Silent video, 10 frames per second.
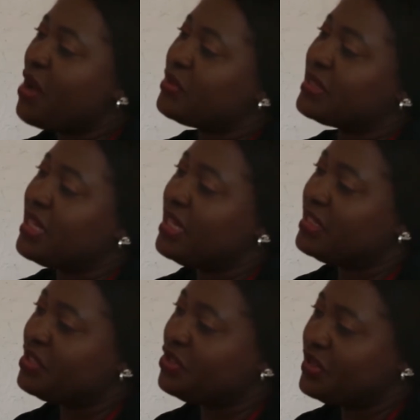was
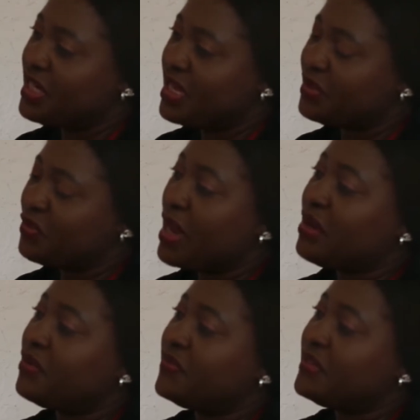Leeds chosen as one
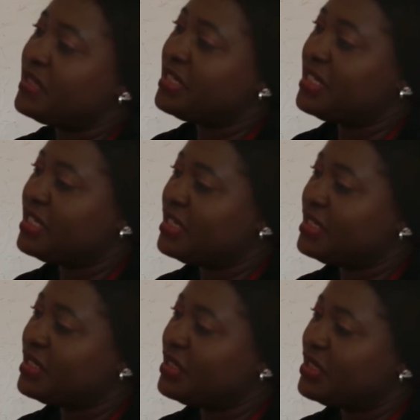of the
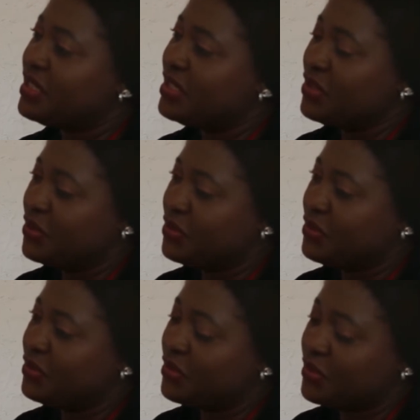cities
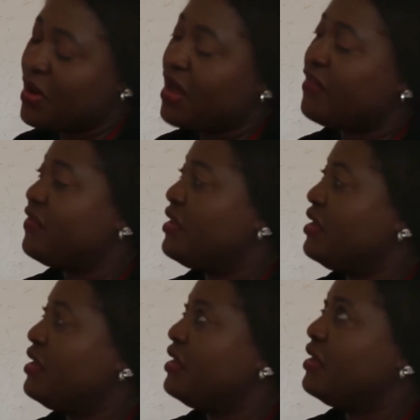to have
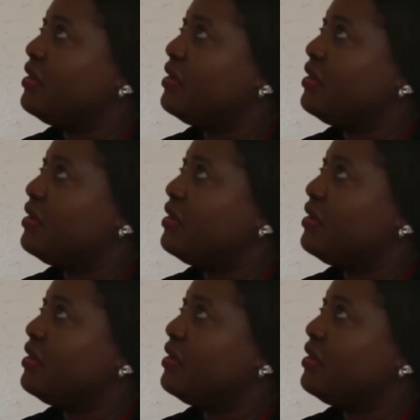the